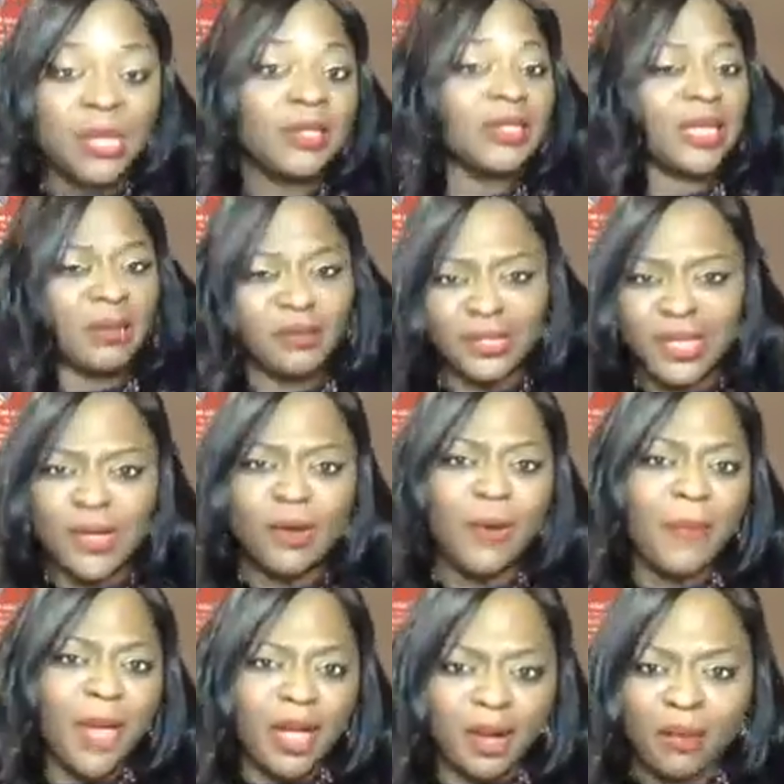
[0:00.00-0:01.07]
Some single
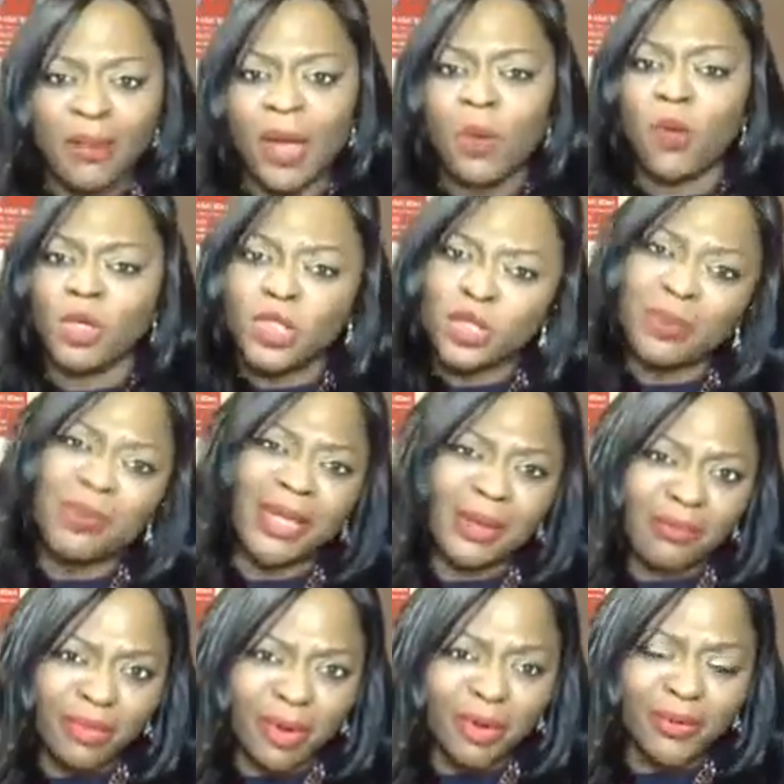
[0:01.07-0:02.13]
men are going to be like, what you
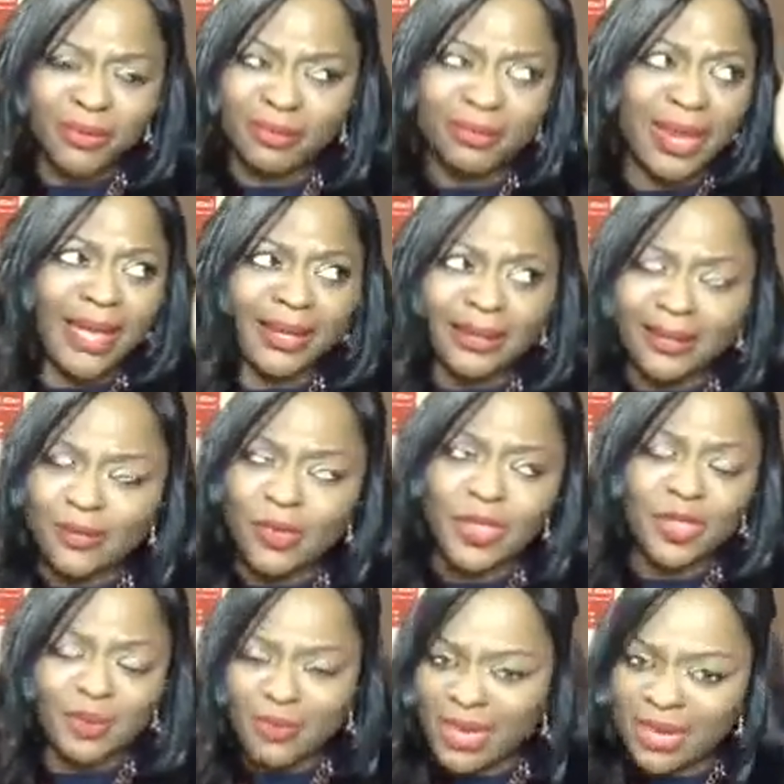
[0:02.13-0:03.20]
mean, bro? Like, what
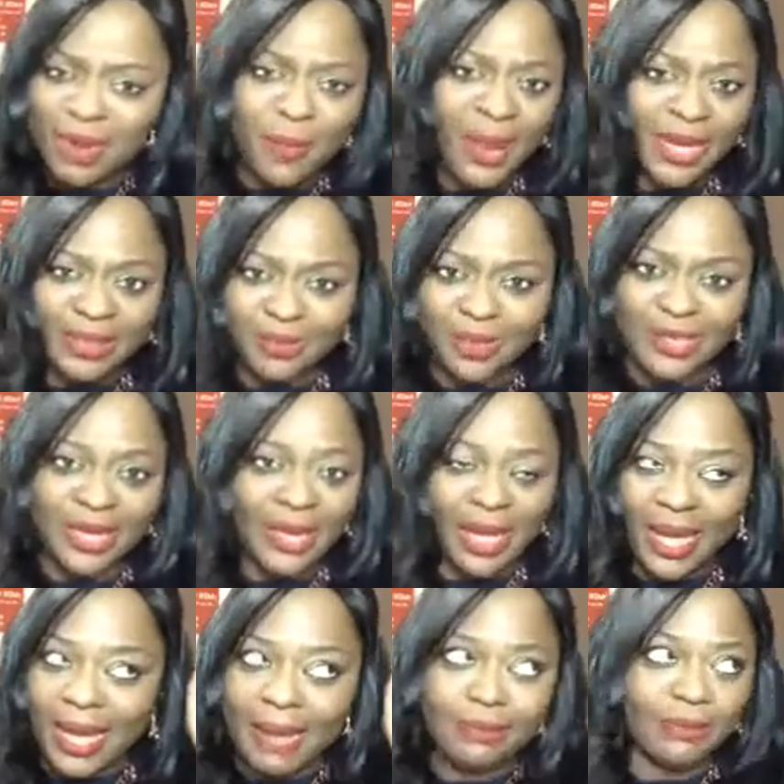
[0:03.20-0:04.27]
do you mean nobody's supposed to
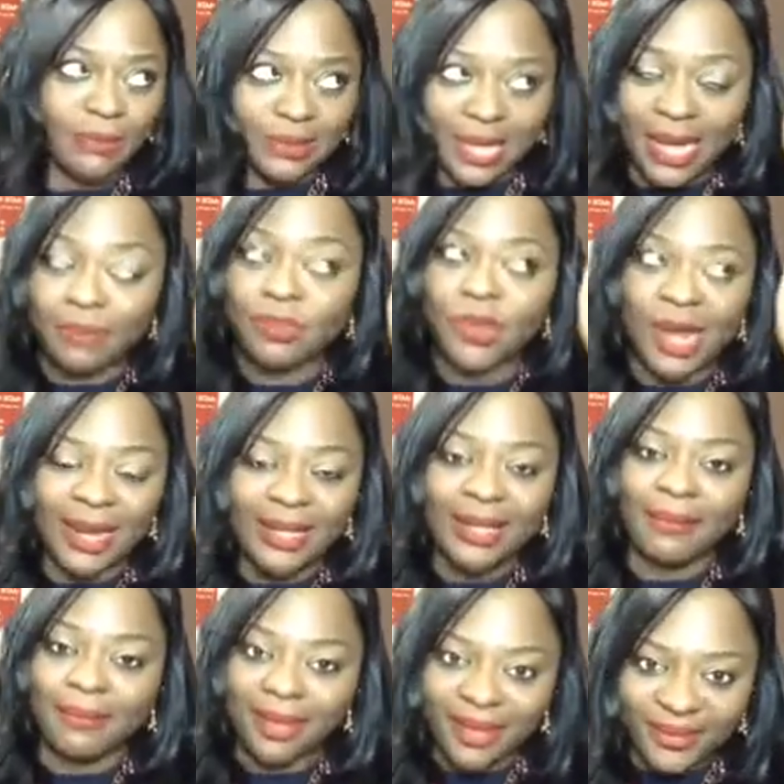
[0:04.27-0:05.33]
get? I'm trying to
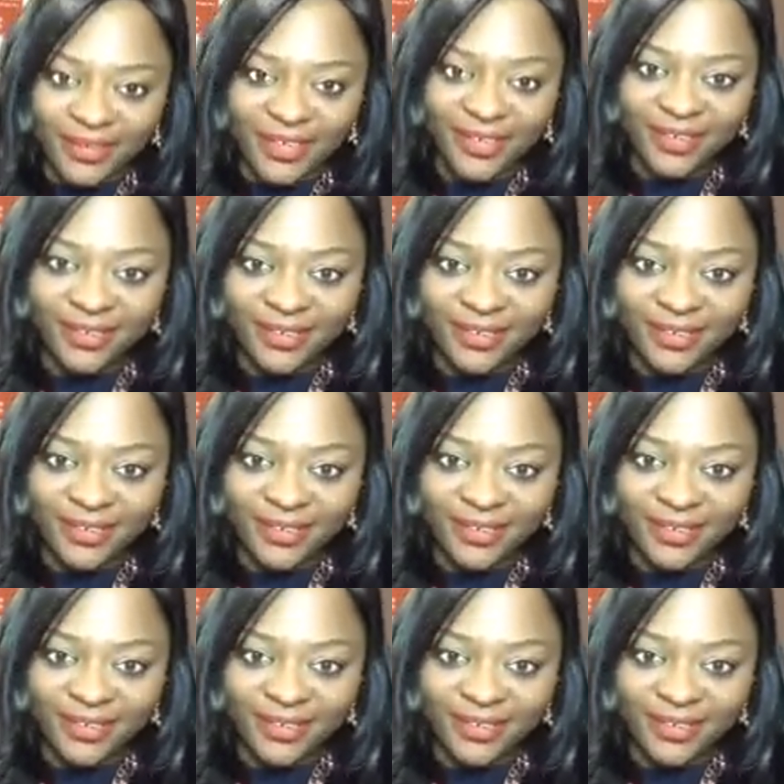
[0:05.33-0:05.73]
get married.